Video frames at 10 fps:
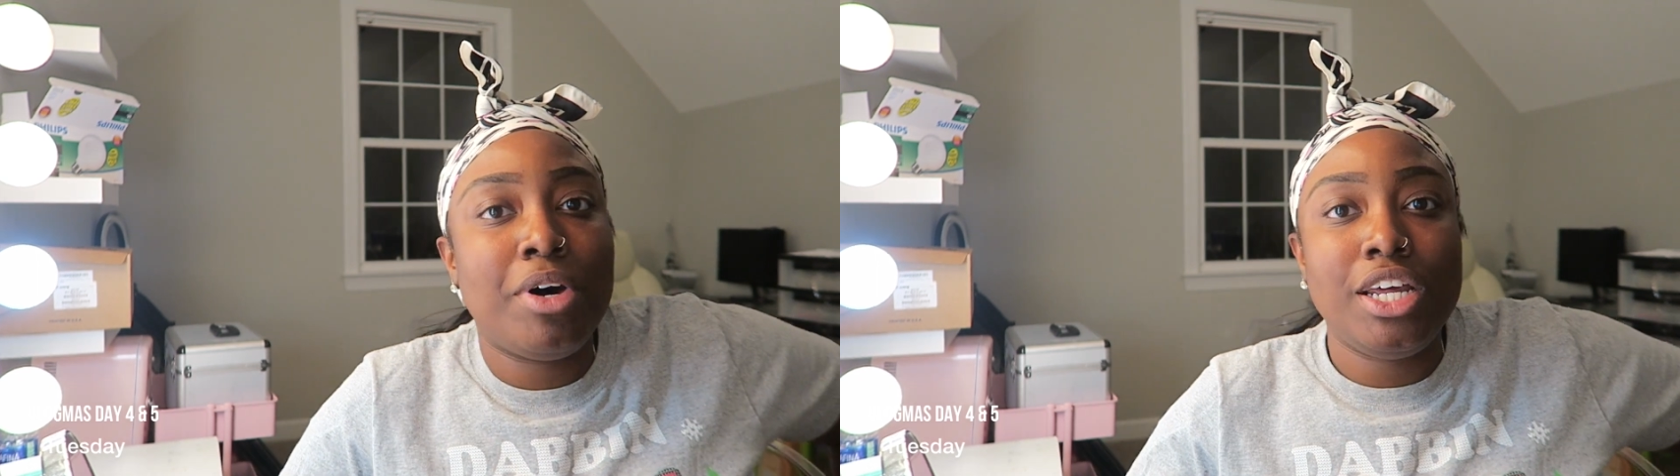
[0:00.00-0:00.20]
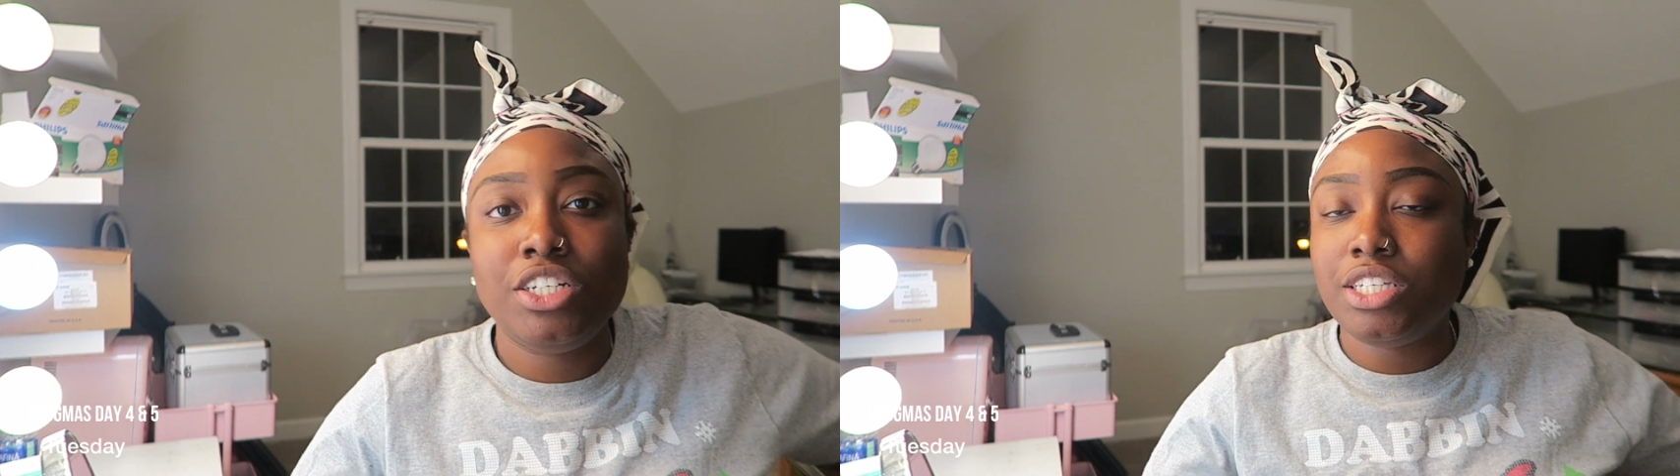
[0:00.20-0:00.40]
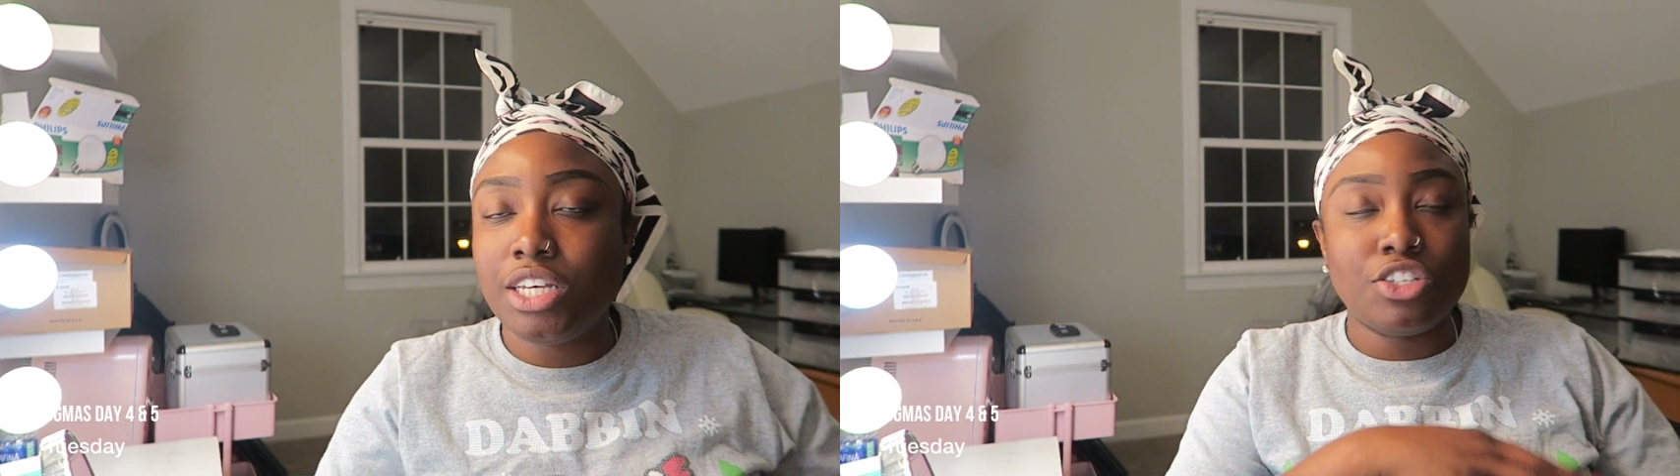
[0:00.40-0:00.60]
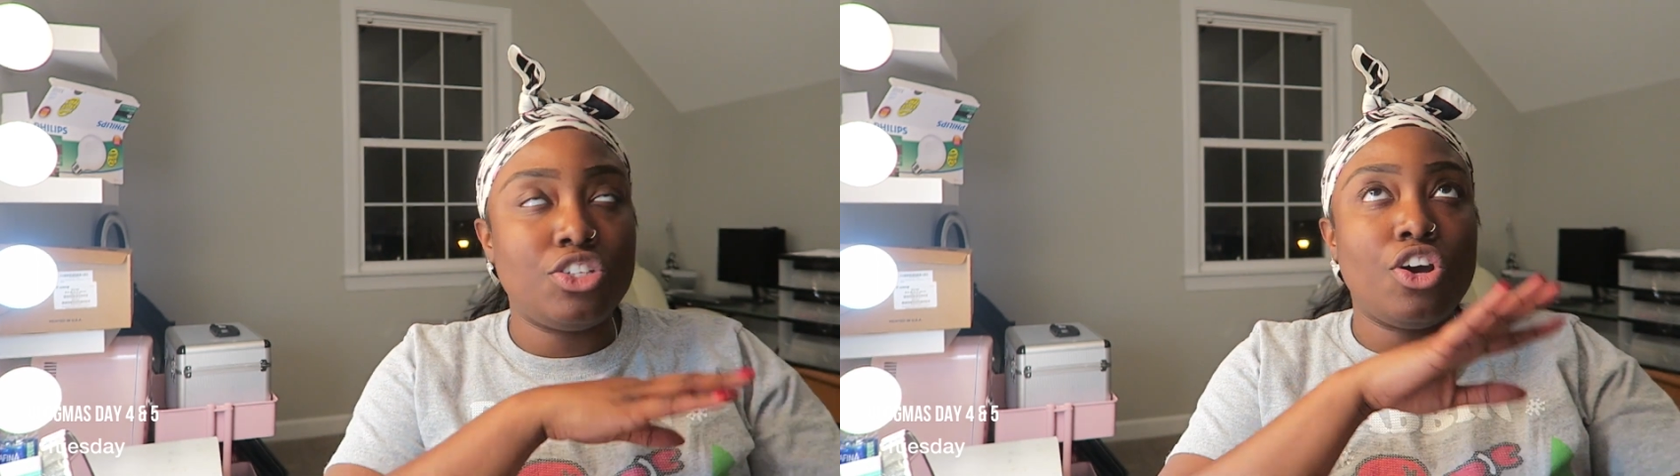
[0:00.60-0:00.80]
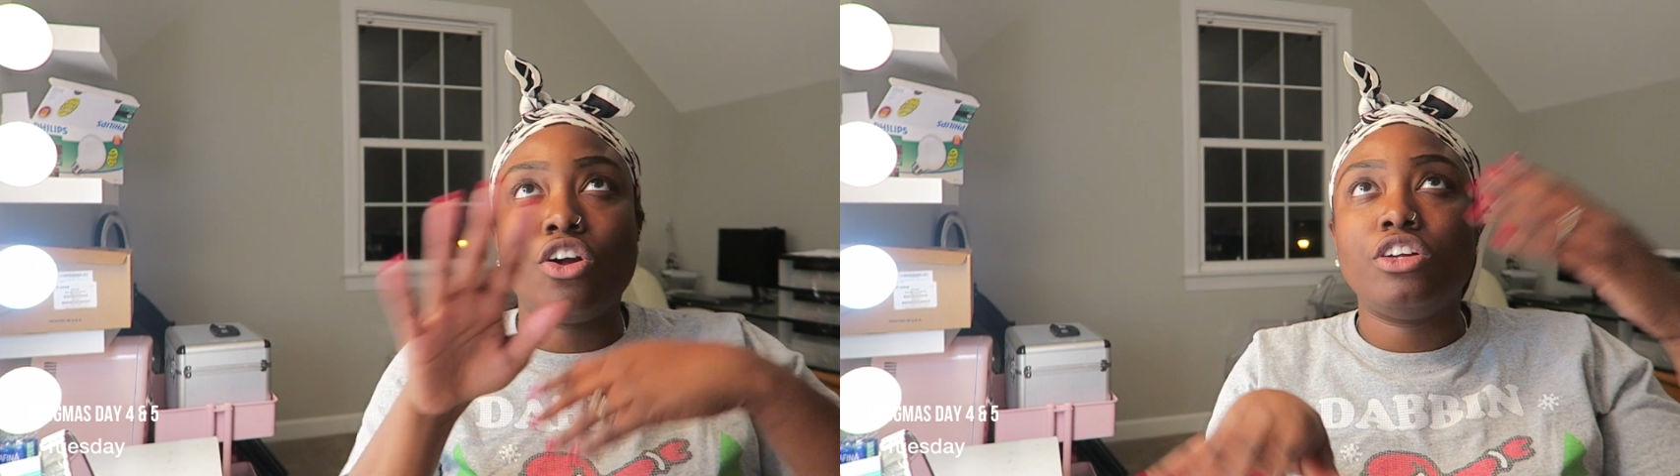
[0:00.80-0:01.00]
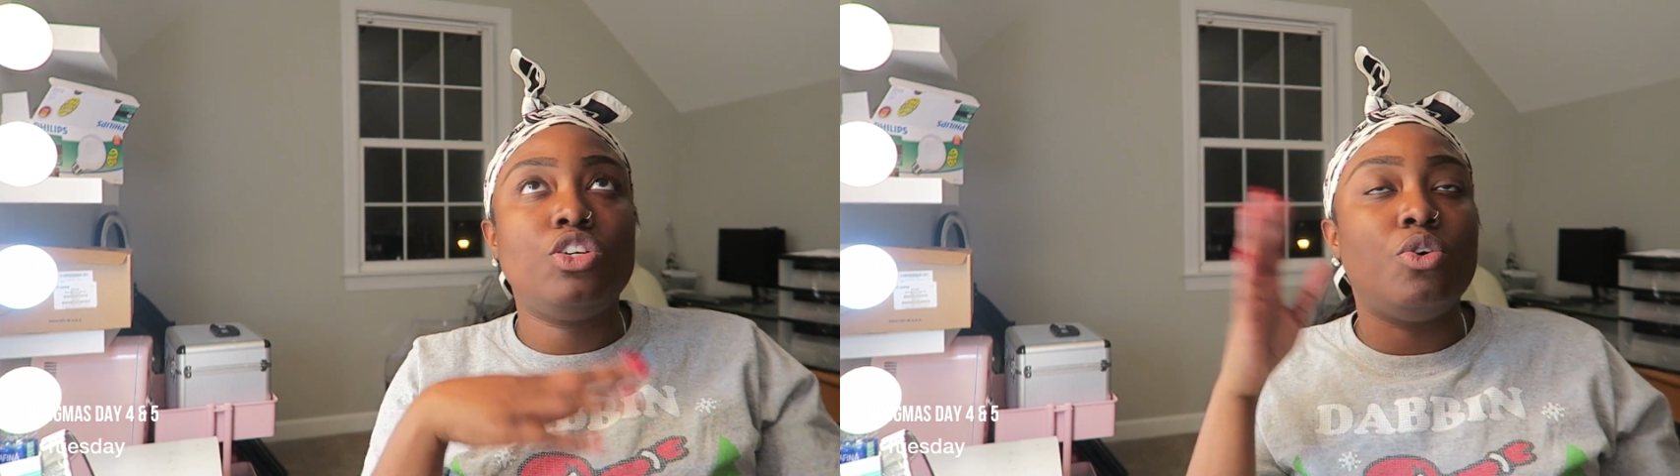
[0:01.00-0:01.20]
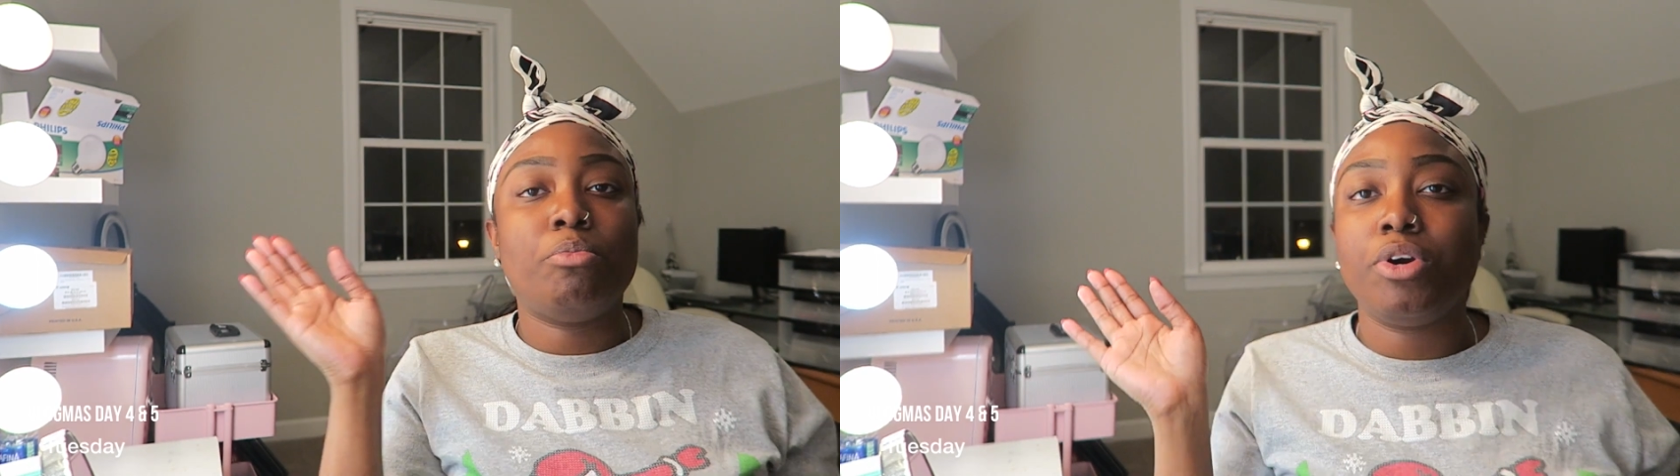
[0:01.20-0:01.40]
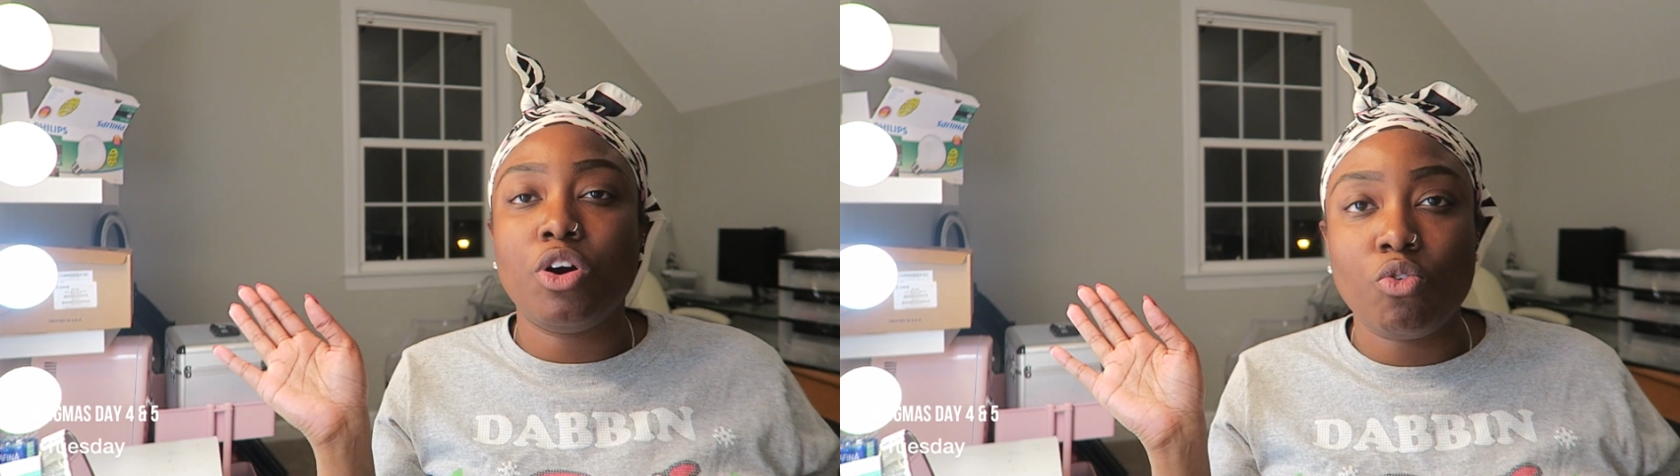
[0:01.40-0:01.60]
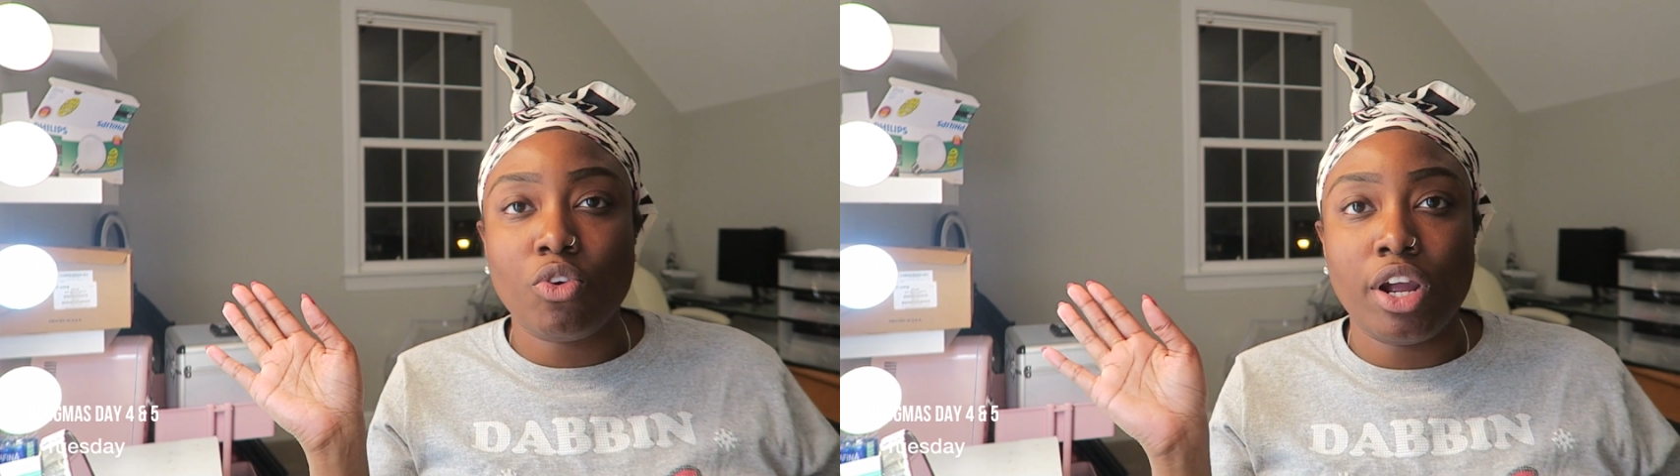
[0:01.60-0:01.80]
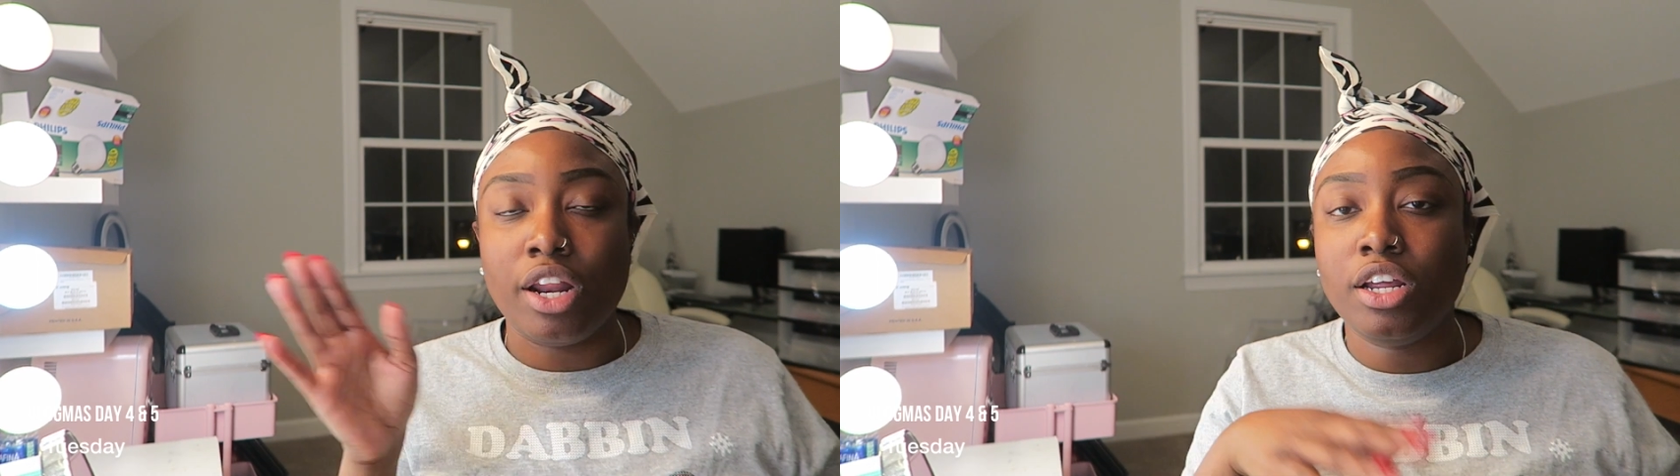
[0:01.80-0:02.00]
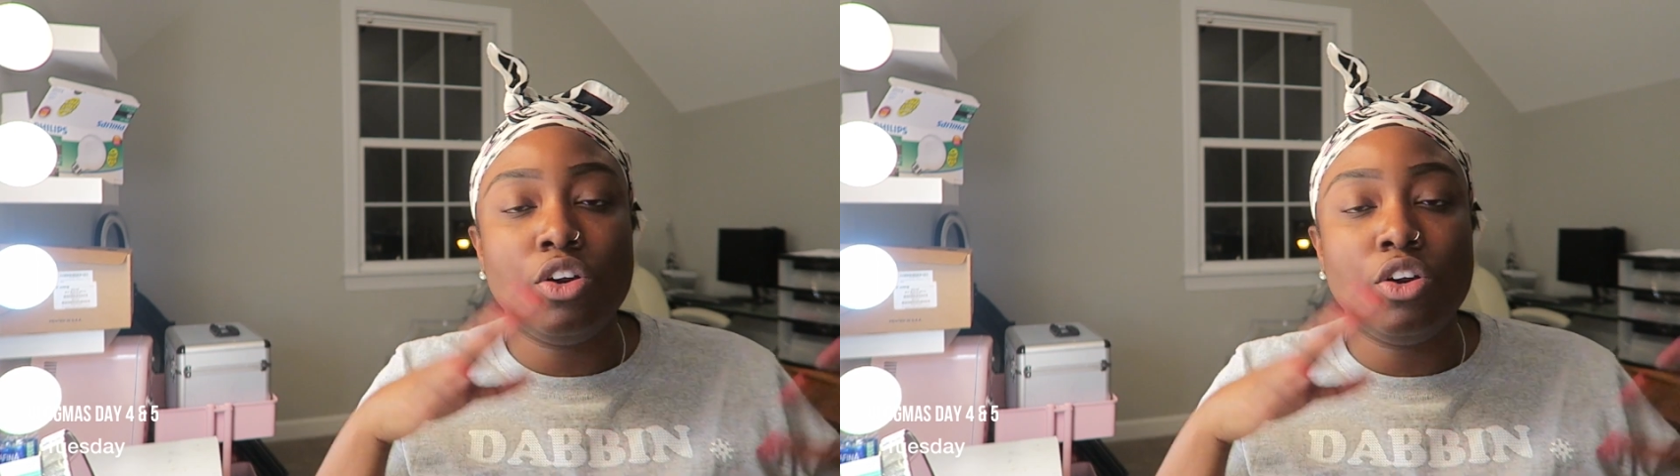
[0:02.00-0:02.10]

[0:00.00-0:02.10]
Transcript: but it just turned into a big old rant.